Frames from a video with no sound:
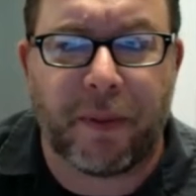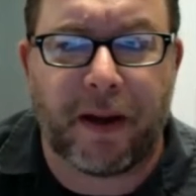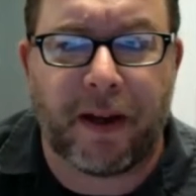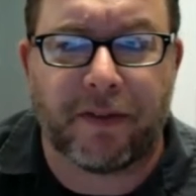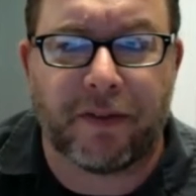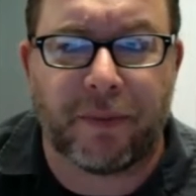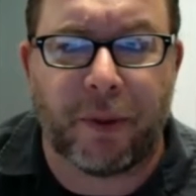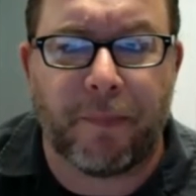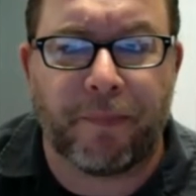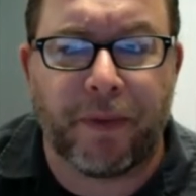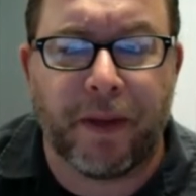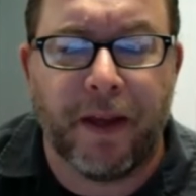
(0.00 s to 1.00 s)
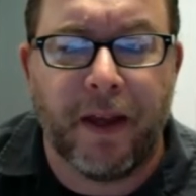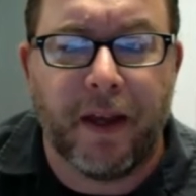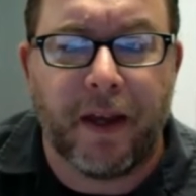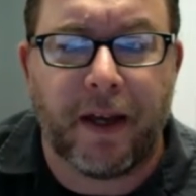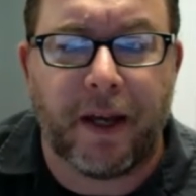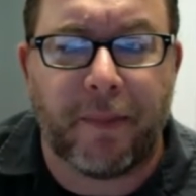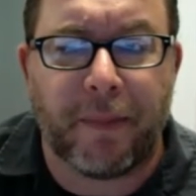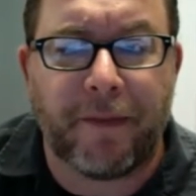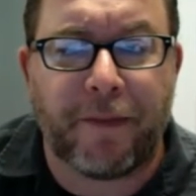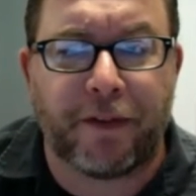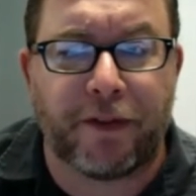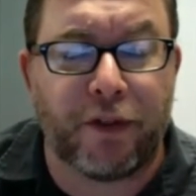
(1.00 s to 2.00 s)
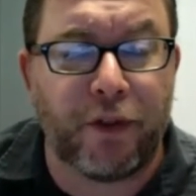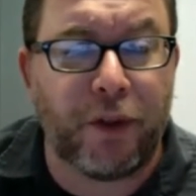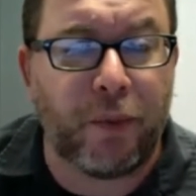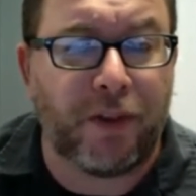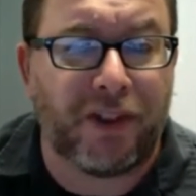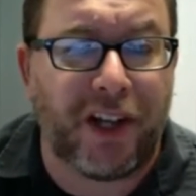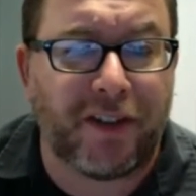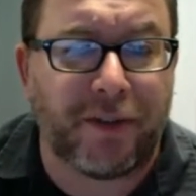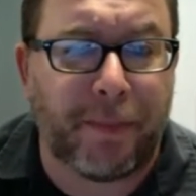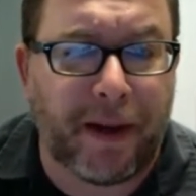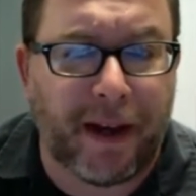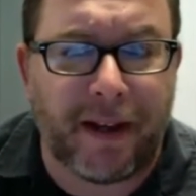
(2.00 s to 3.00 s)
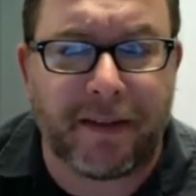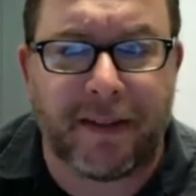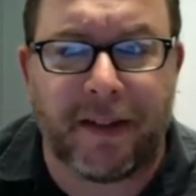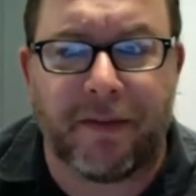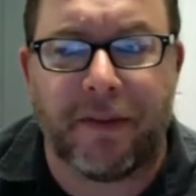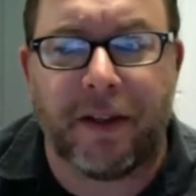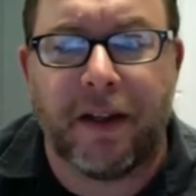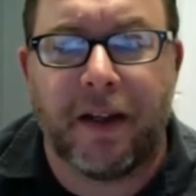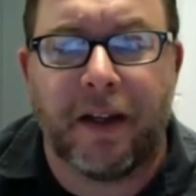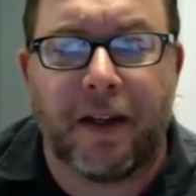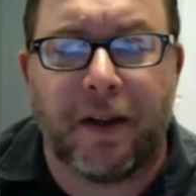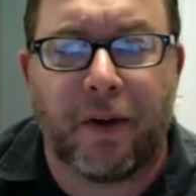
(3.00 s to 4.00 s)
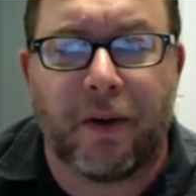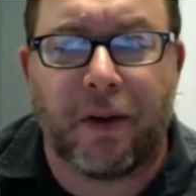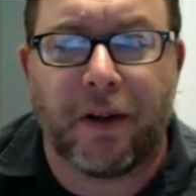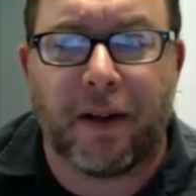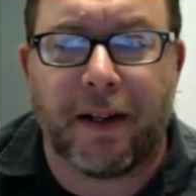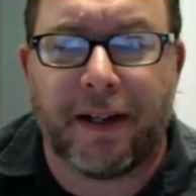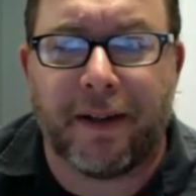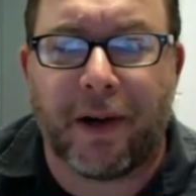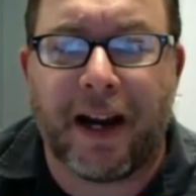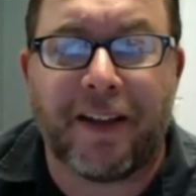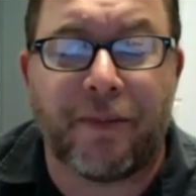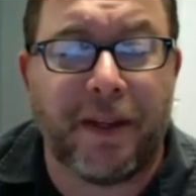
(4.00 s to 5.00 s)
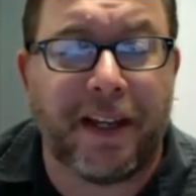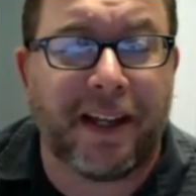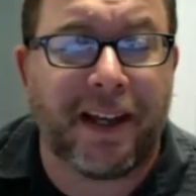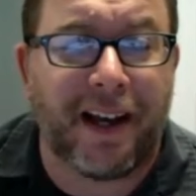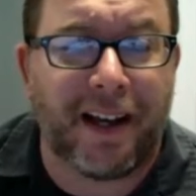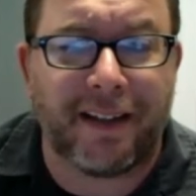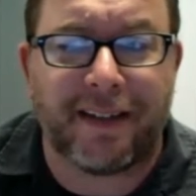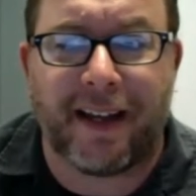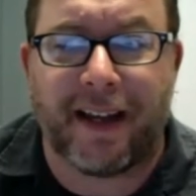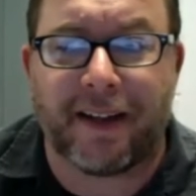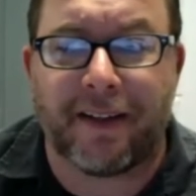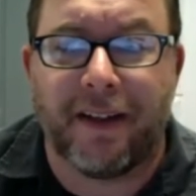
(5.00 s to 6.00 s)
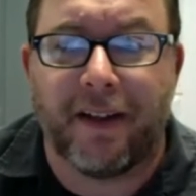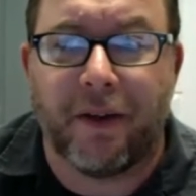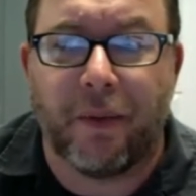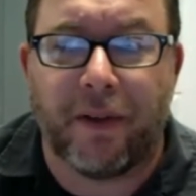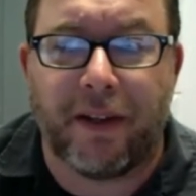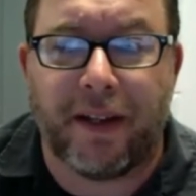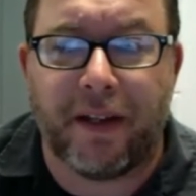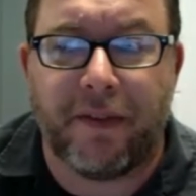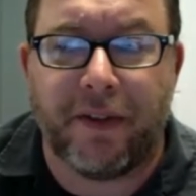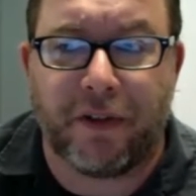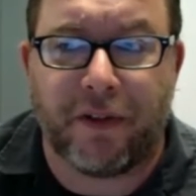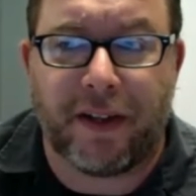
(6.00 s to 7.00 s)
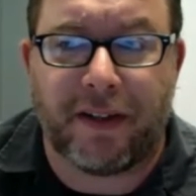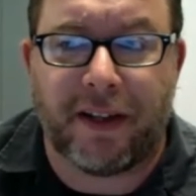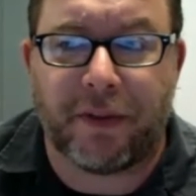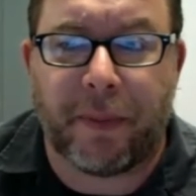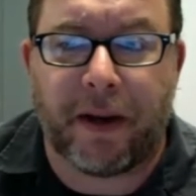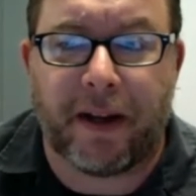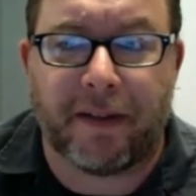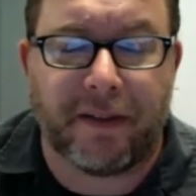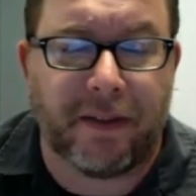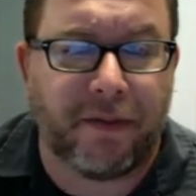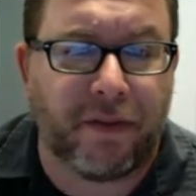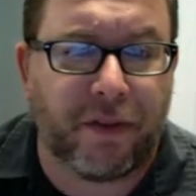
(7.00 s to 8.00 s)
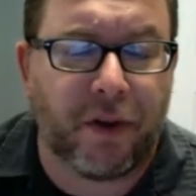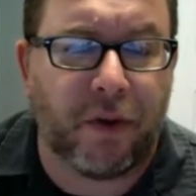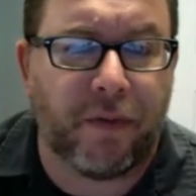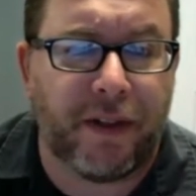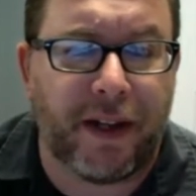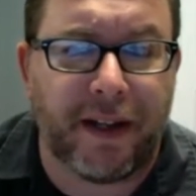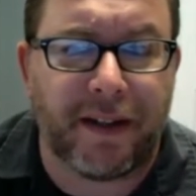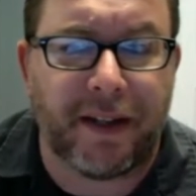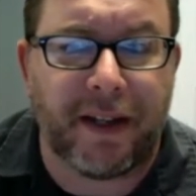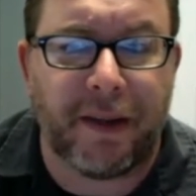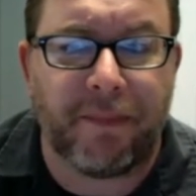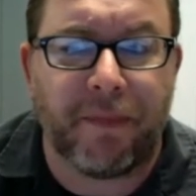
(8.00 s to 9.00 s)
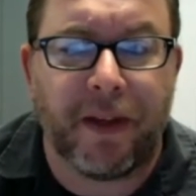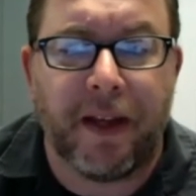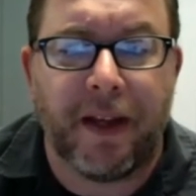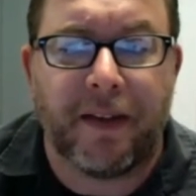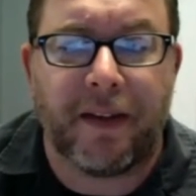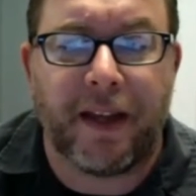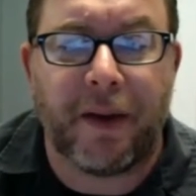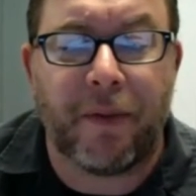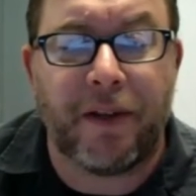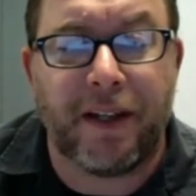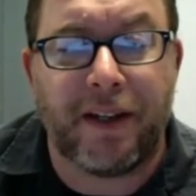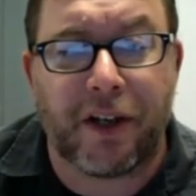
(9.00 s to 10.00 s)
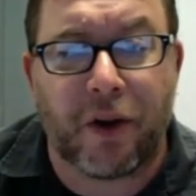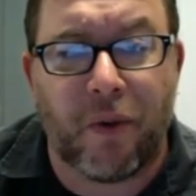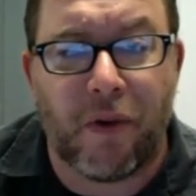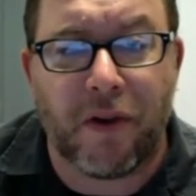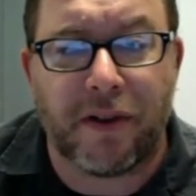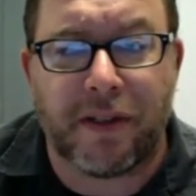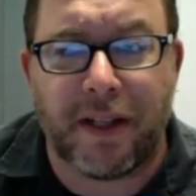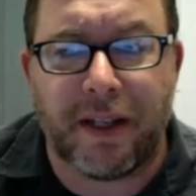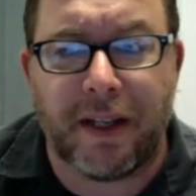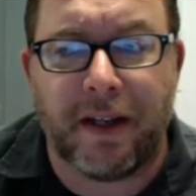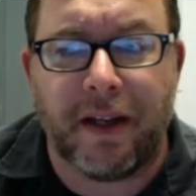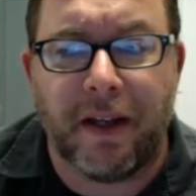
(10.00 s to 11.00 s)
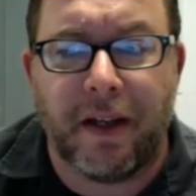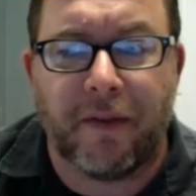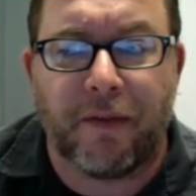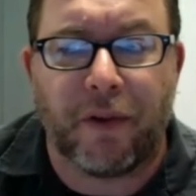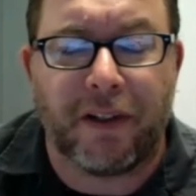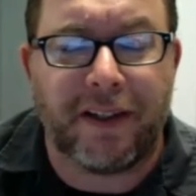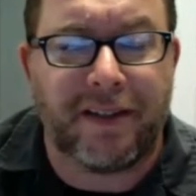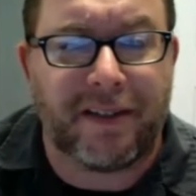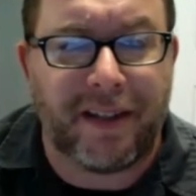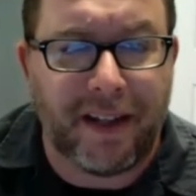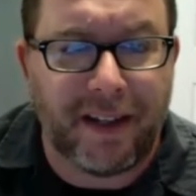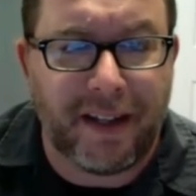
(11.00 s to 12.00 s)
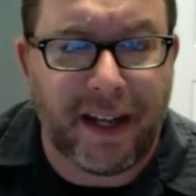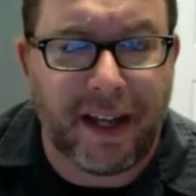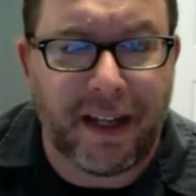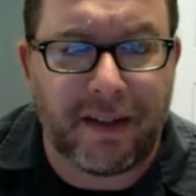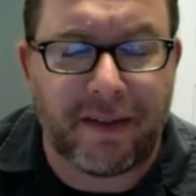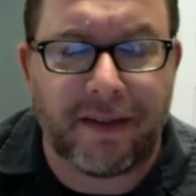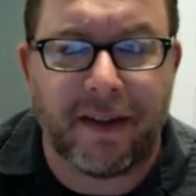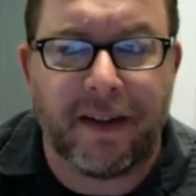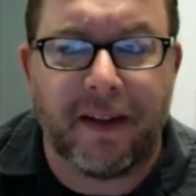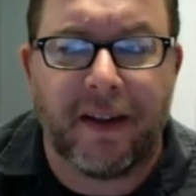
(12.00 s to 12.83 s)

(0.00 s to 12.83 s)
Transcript: as possible. If a student would test positive or has been in contact with an individual that tests positive for COVID-19, then they would need to quarantine for at least 10 days,